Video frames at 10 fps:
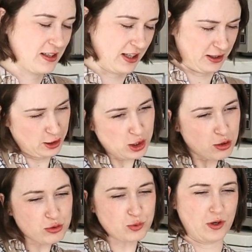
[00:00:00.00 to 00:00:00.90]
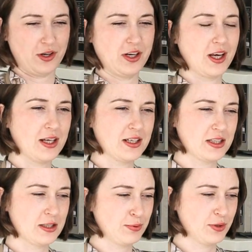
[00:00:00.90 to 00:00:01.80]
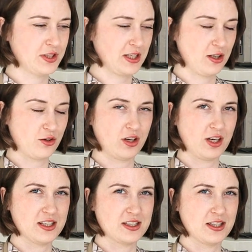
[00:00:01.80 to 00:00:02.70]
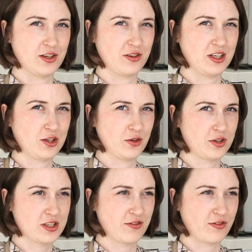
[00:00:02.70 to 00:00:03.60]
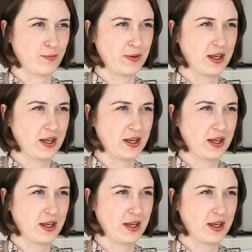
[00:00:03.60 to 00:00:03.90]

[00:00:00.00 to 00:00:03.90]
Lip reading: like a huge one, and he puts the ingredients in there and he cooks it from